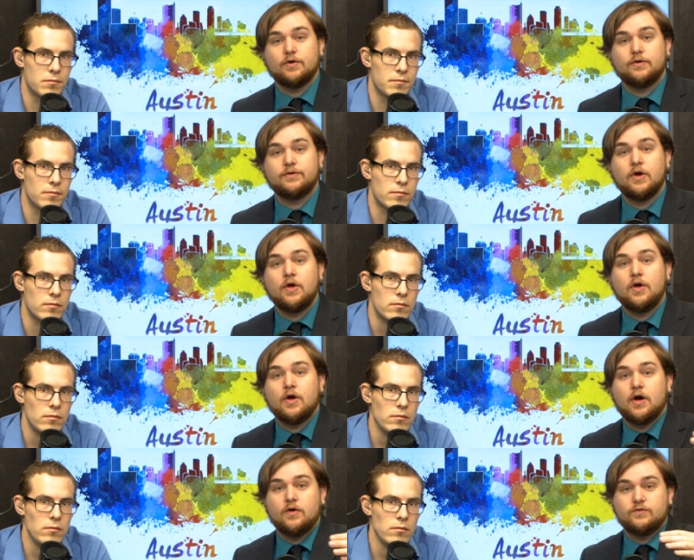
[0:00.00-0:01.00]
Speaker 1: world,
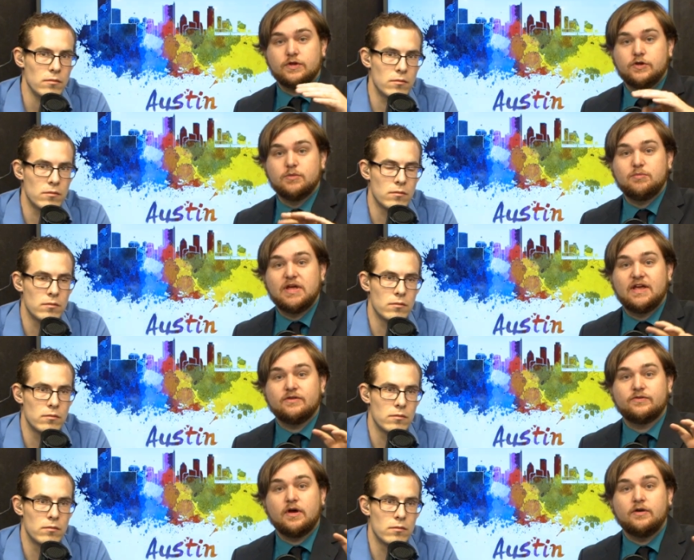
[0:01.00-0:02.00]
of human
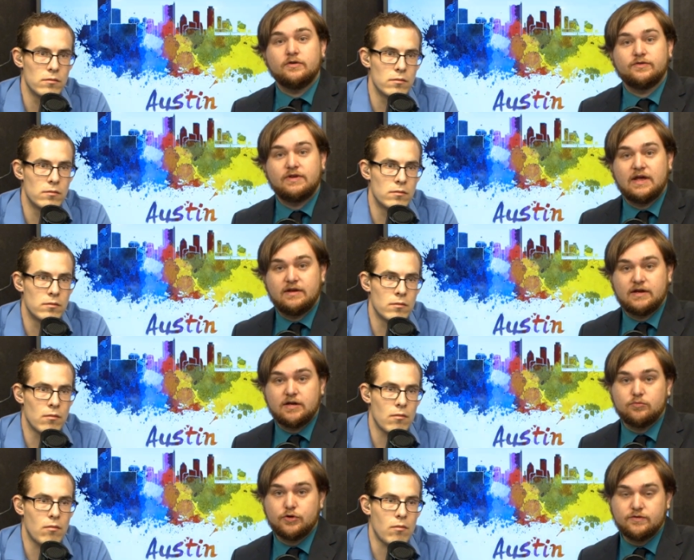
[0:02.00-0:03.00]
beings understanding
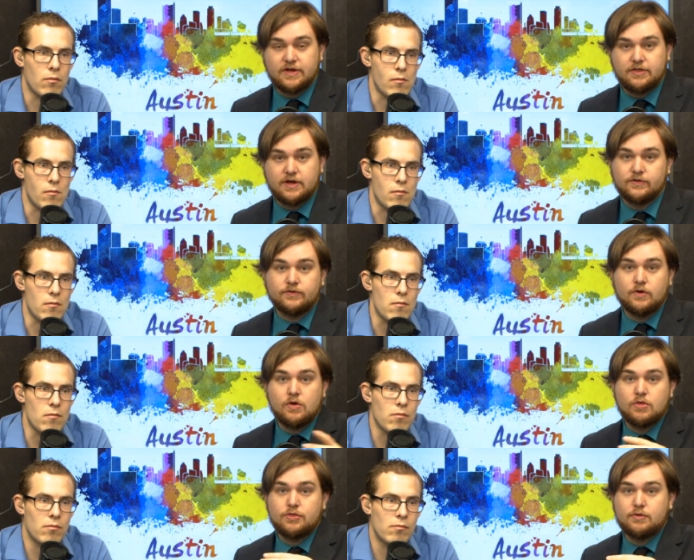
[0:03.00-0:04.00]
and improving things,
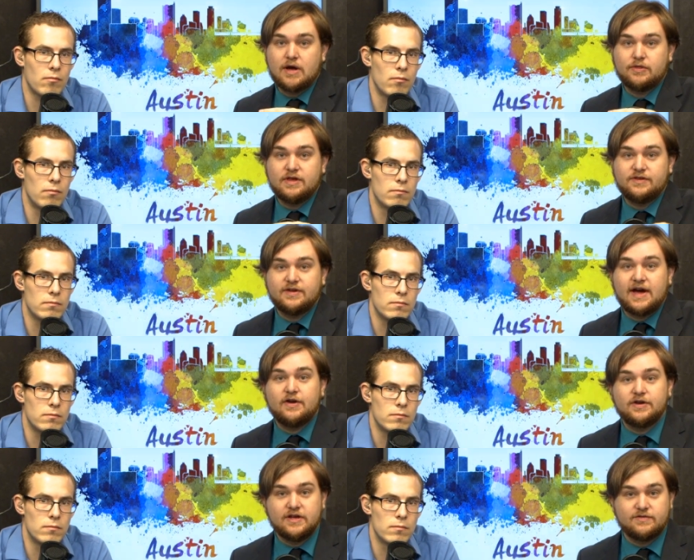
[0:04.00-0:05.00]
throughout the
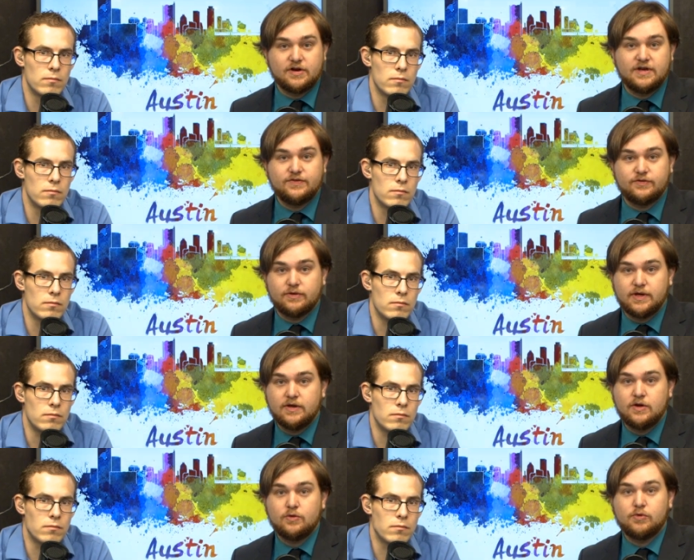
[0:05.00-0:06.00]
entirety of our
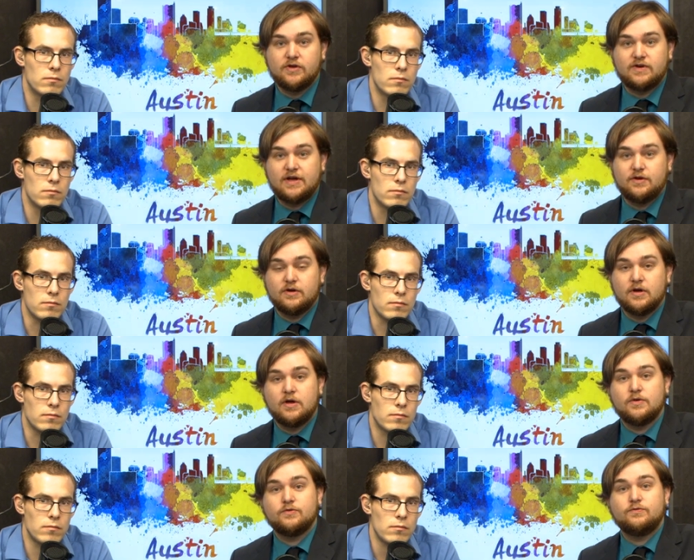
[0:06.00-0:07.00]
history, we have either
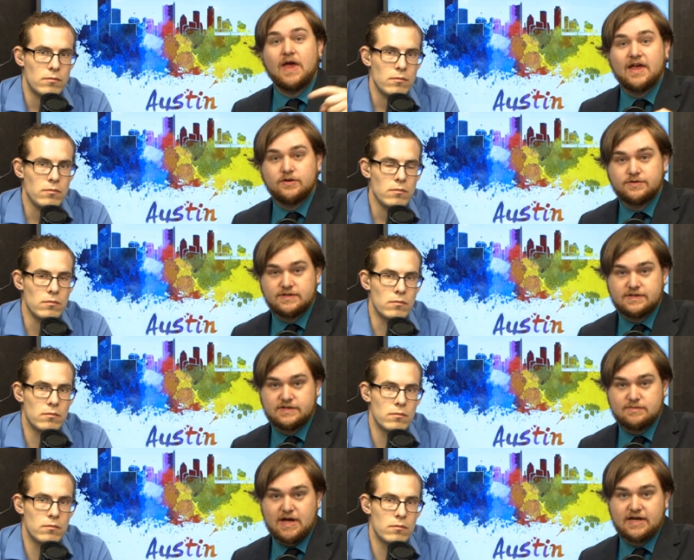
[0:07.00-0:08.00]
failed to
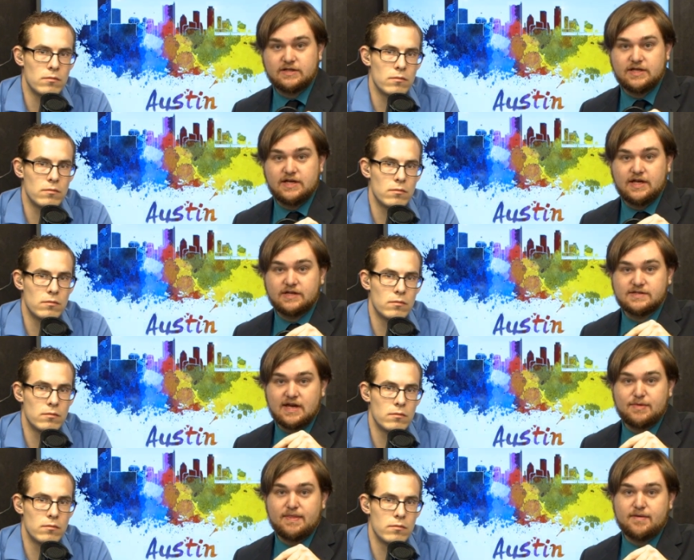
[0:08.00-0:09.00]
systematically
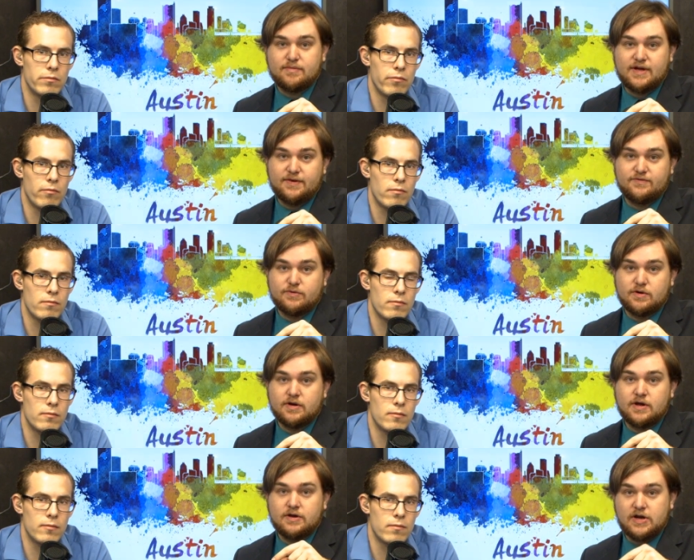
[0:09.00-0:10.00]
examine them and
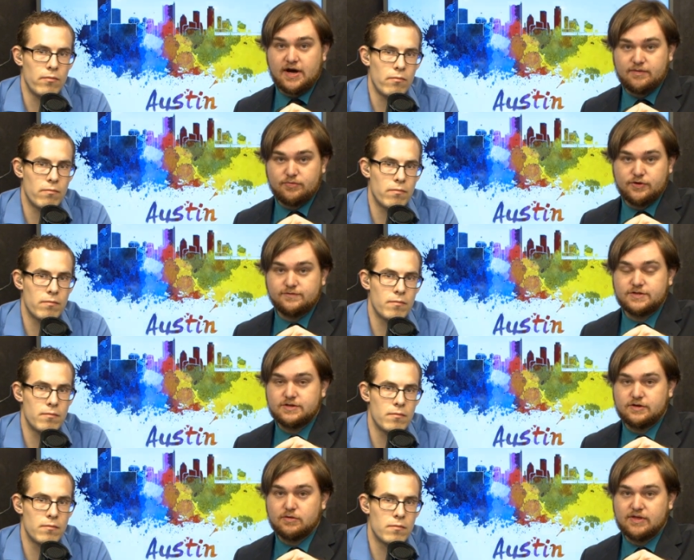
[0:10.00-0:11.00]
therefore not improved to
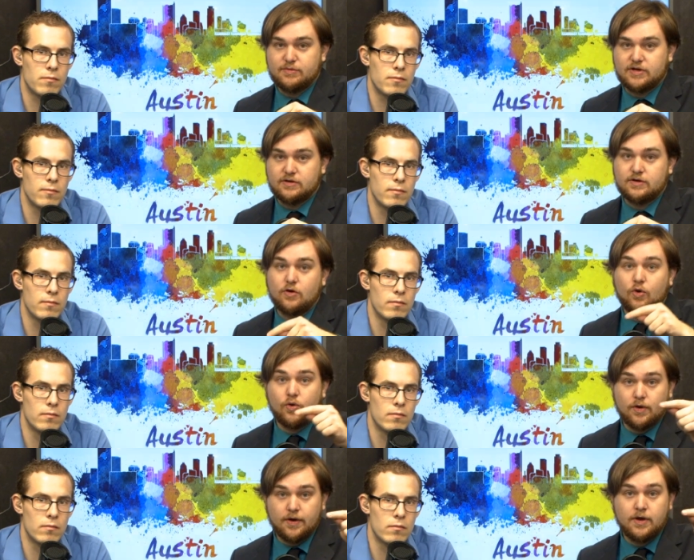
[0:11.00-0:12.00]
the degree that we could,
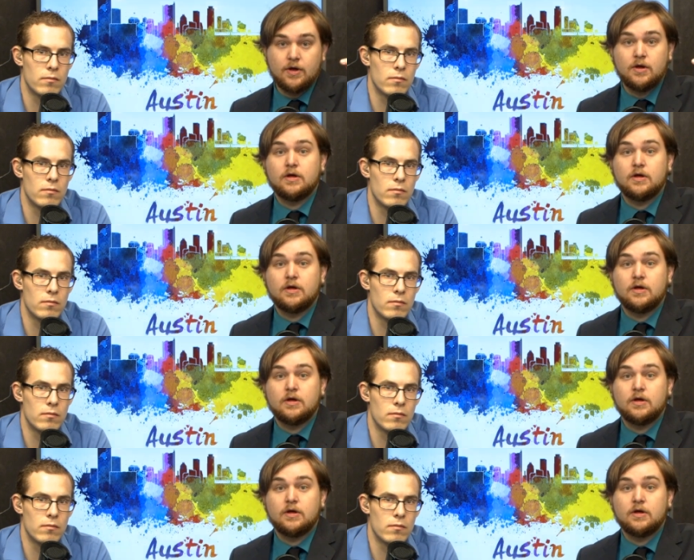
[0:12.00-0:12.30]
or